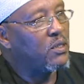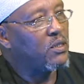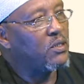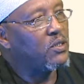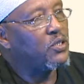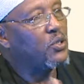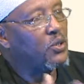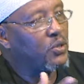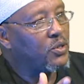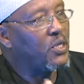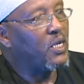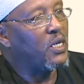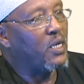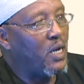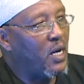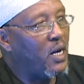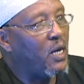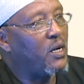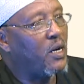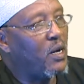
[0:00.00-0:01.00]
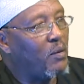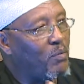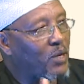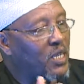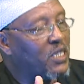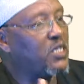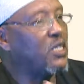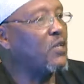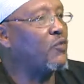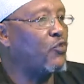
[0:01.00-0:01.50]
Children are a
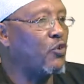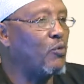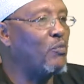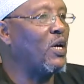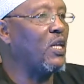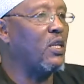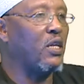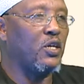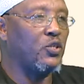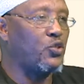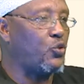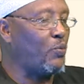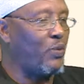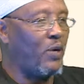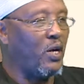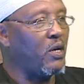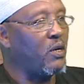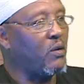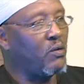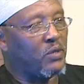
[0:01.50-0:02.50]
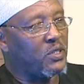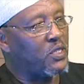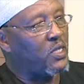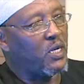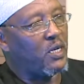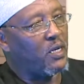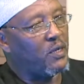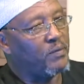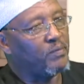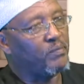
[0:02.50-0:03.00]
blessing from Allah subhanahu wa
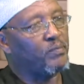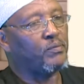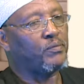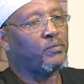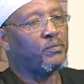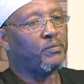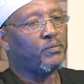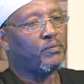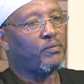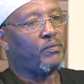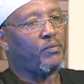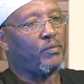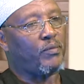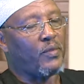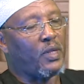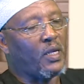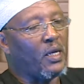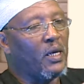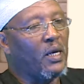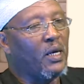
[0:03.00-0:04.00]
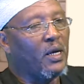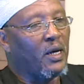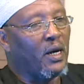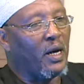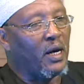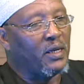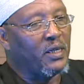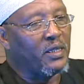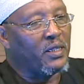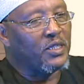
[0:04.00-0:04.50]
ta'ala.
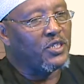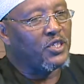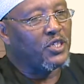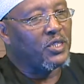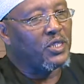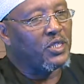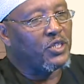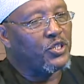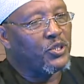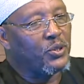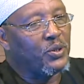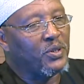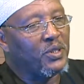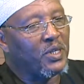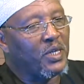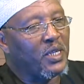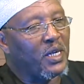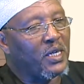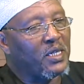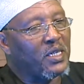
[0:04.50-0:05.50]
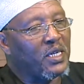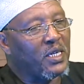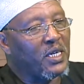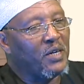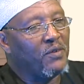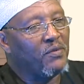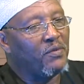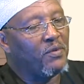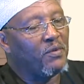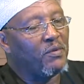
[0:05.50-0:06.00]
And it is the children that
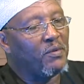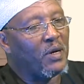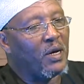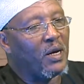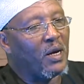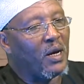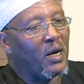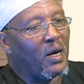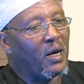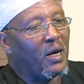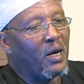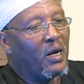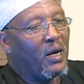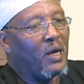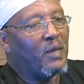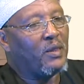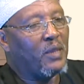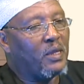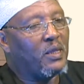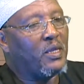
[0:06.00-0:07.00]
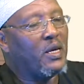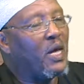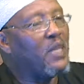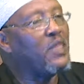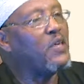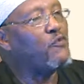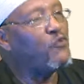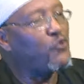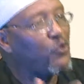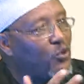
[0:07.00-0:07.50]
give, they are
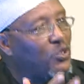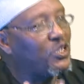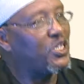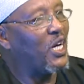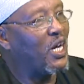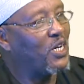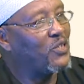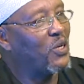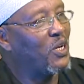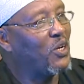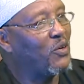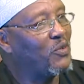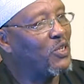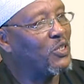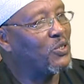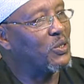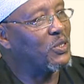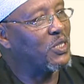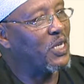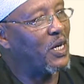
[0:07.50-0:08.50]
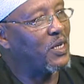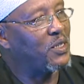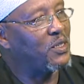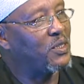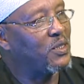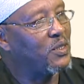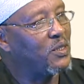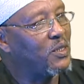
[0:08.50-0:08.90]
the future actually of the society.